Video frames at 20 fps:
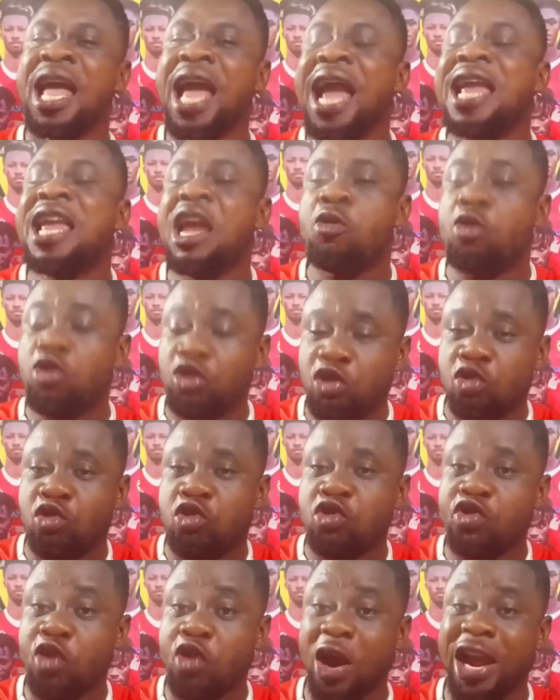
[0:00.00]
And yet,
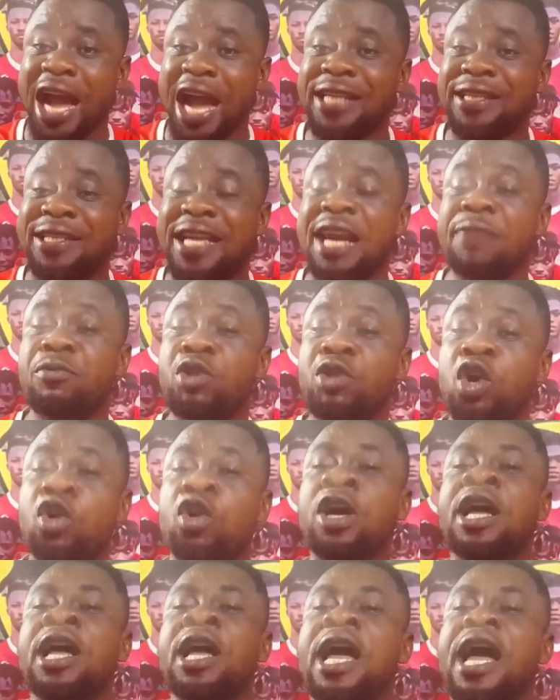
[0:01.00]
Kotoku Royals game,
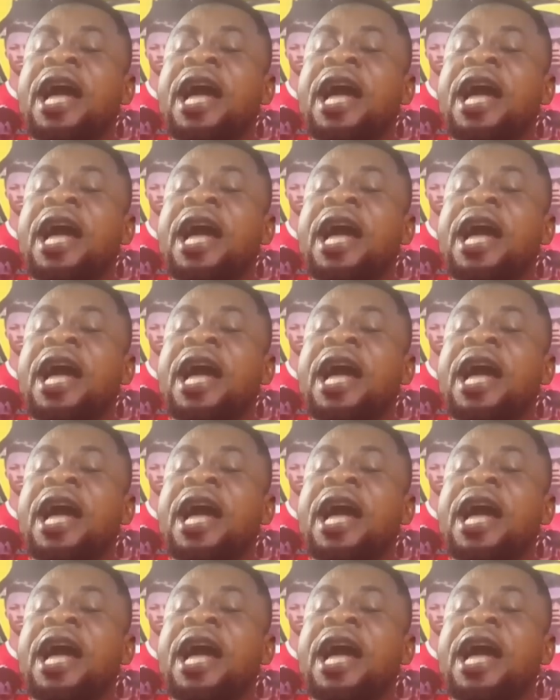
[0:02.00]
no,